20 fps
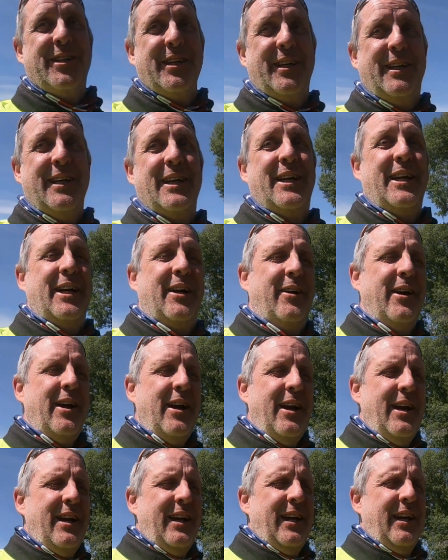to get here.
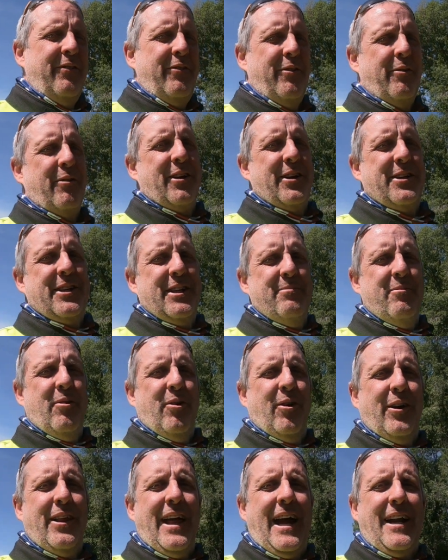If you want to see
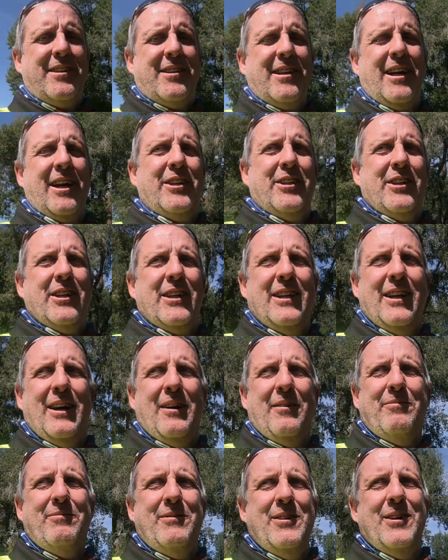more of that
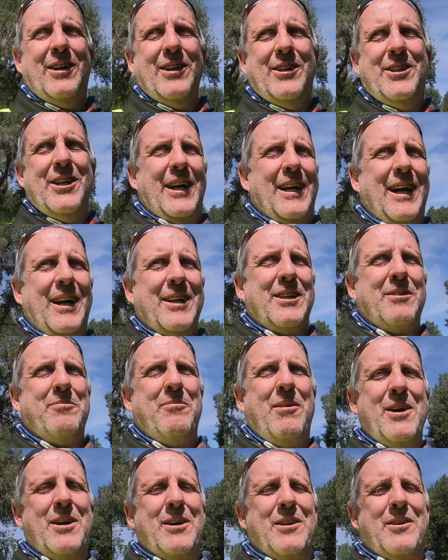section, you can check out some of
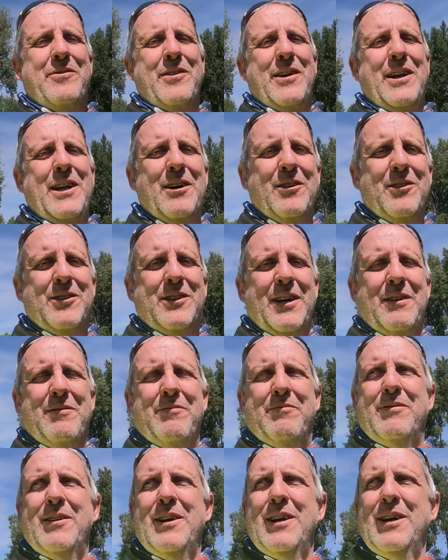my other videos.
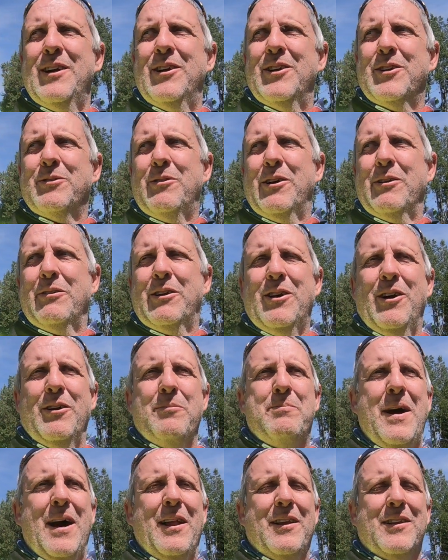There's one
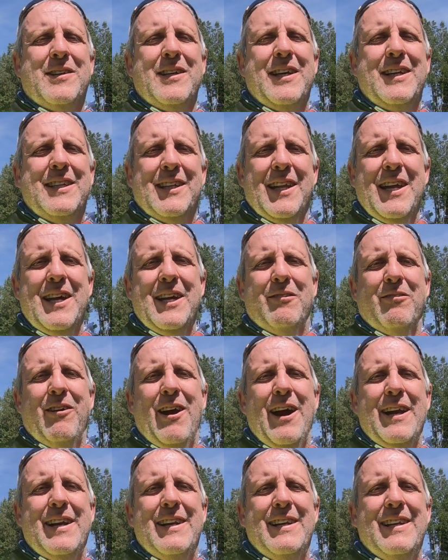called Palisades Lake
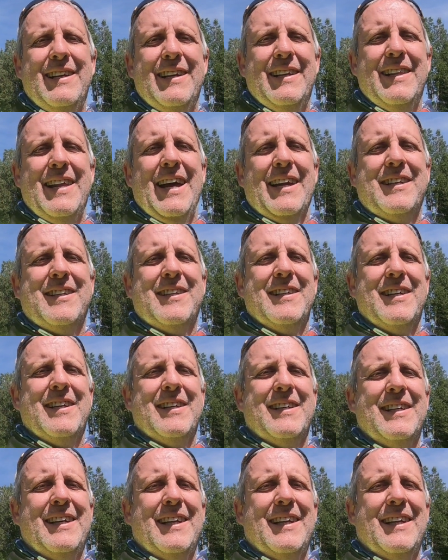Ride, and that's that